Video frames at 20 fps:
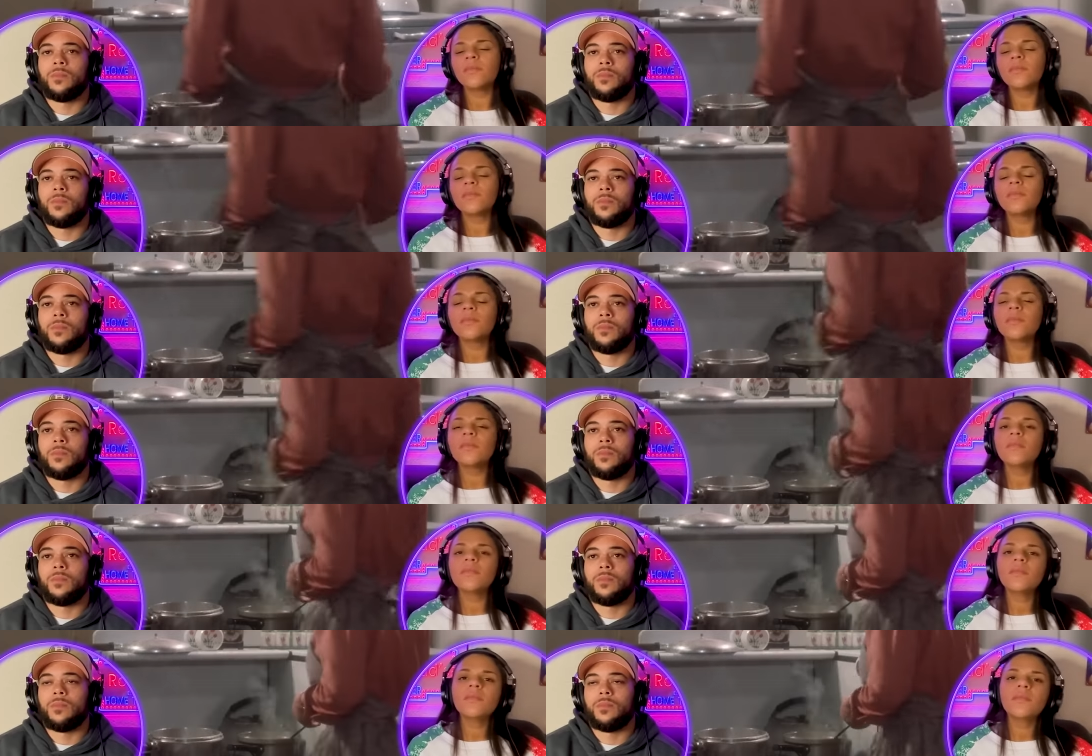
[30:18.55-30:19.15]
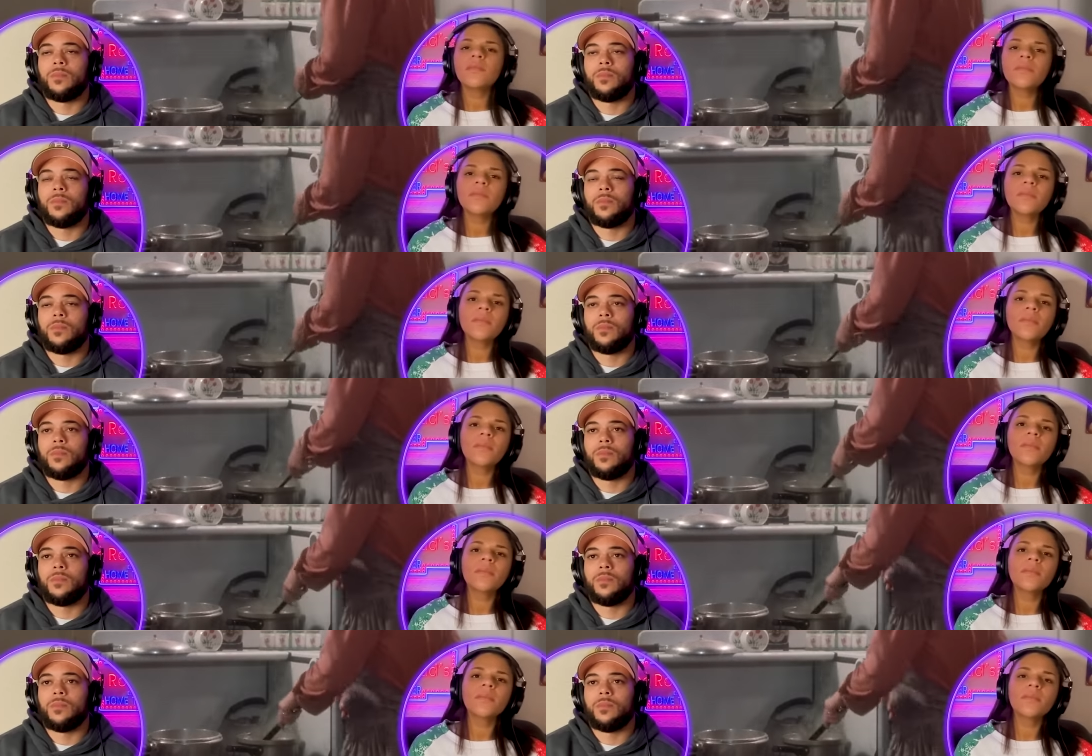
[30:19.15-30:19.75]

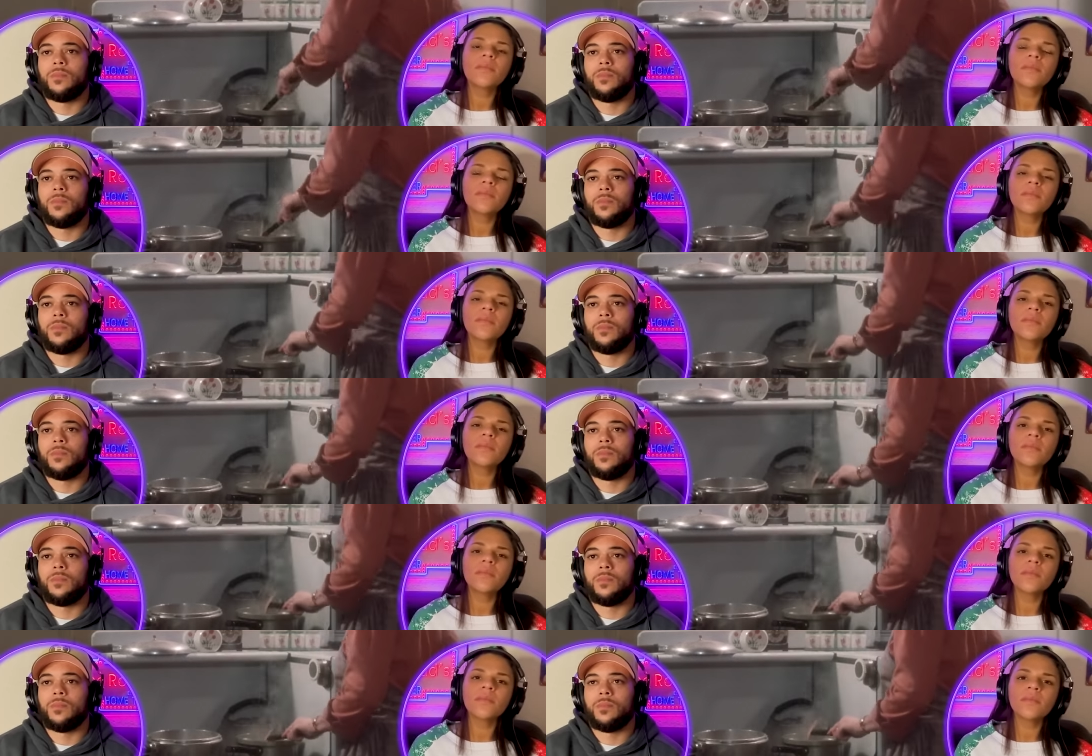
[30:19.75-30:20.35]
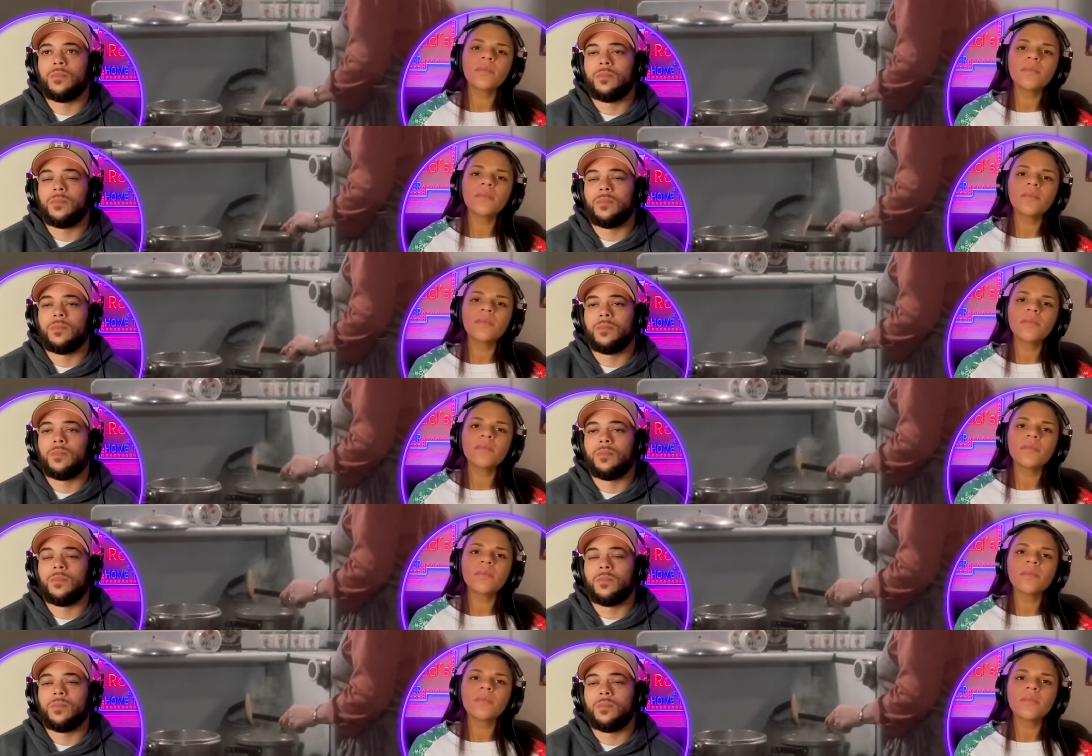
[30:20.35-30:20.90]
(no one is talking)